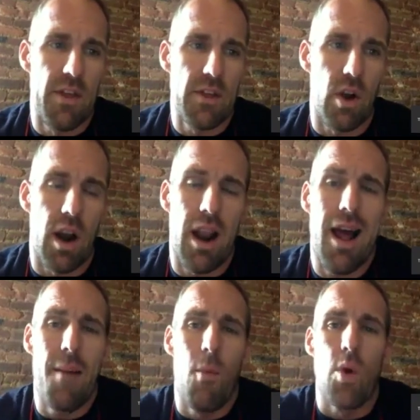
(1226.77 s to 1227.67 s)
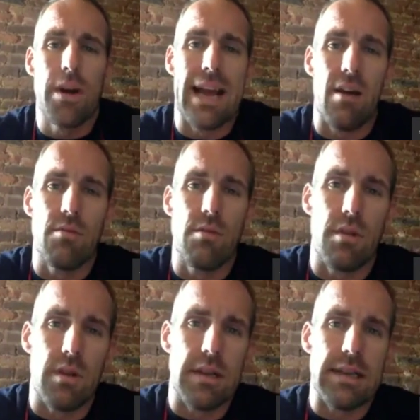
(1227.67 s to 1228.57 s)
I think there are a lot more
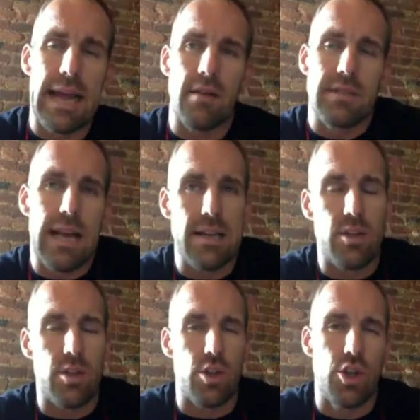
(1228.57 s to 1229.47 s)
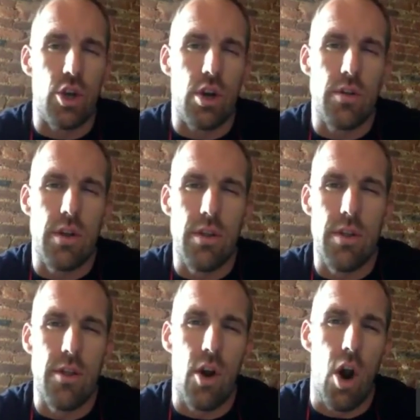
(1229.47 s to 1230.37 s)
downsides to
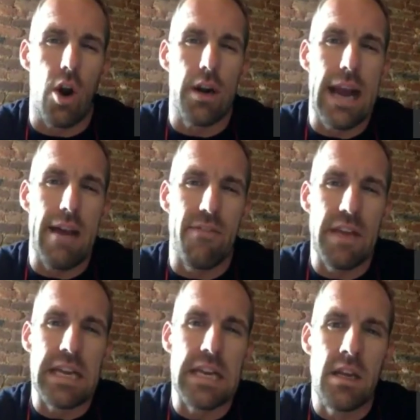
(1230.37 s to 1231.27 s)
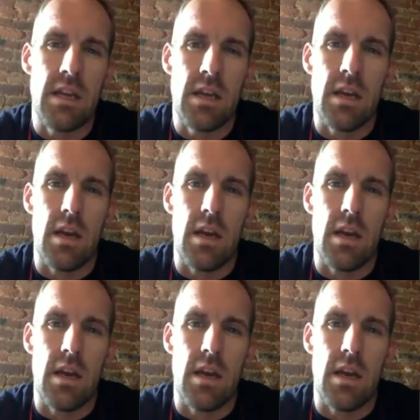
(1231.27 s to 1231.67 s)
sugar than there are caffeine.